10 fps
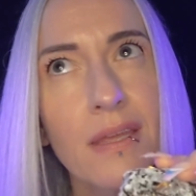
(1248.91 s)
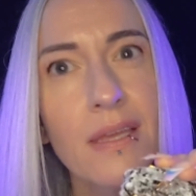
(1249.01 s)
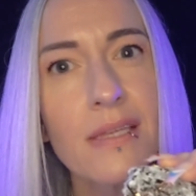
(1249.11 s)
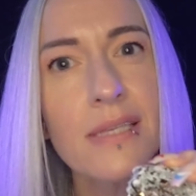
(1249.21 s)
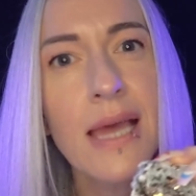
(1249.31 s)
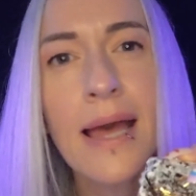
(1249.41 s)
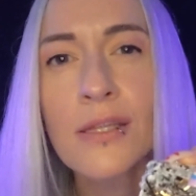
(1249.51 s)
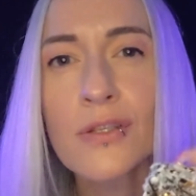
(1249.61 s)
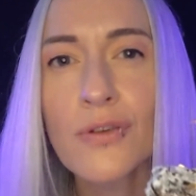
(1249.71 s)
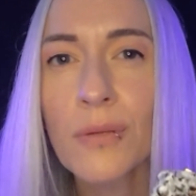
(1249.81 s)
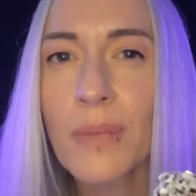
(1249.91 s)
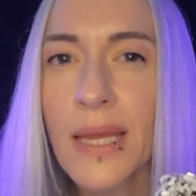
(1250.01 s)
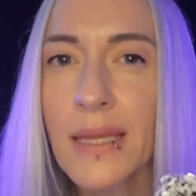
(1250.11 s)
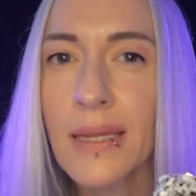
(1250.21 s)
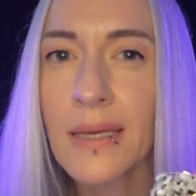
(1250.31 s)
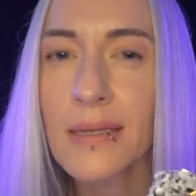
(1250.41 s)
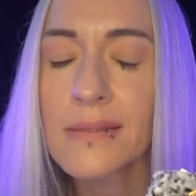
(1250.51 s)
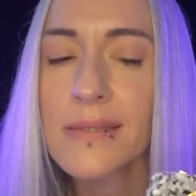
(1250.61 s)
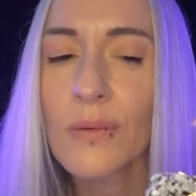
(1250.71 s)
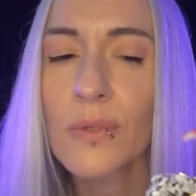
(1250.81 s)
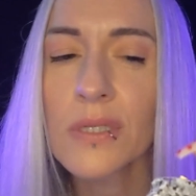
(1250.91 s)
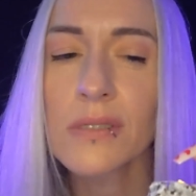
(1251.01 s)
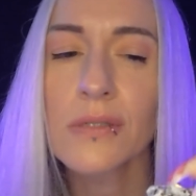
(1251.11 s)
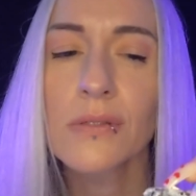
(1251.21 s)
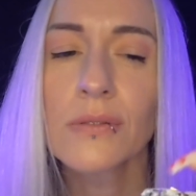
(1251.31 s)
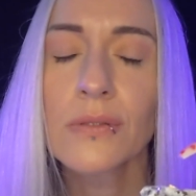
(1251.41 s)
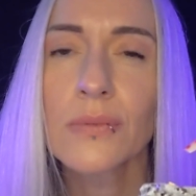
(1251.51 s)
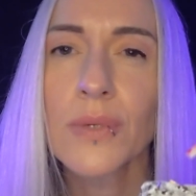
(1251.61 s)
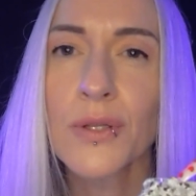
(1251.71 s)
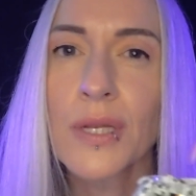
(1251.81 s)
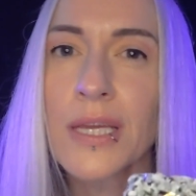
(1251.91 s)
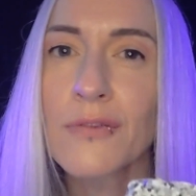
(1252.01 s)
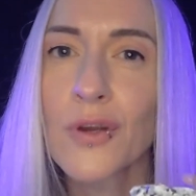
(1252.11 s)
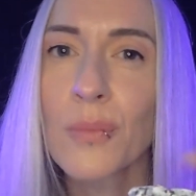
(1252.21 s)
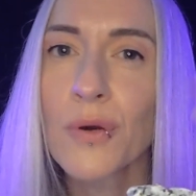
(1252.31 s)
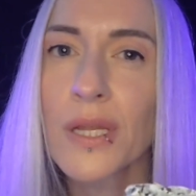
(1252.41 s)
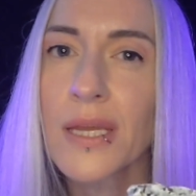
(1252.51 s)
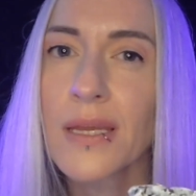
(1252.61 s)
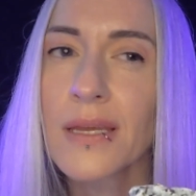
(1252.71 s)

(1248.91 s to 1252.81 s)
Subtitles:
is it astroplaning? Is that what it's called? When you leave your body